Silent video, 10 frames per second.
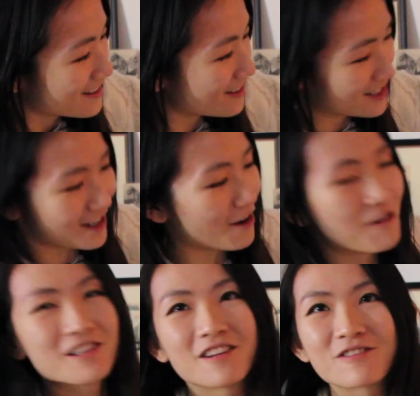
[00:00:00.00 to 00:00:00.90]
It's
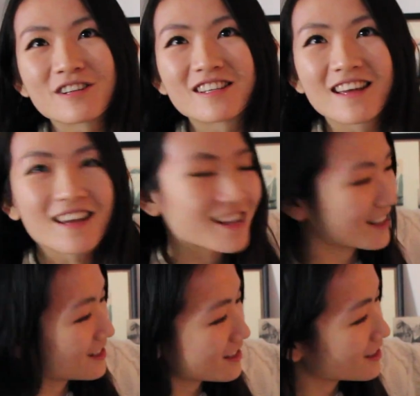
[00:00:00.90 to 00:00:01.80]
always interesting.
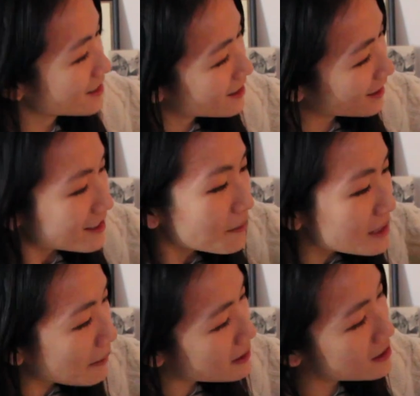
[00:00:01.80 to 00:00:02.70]
Like
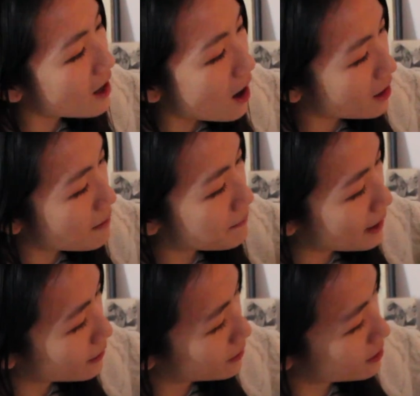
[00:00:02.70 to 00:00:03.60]
sometimes not about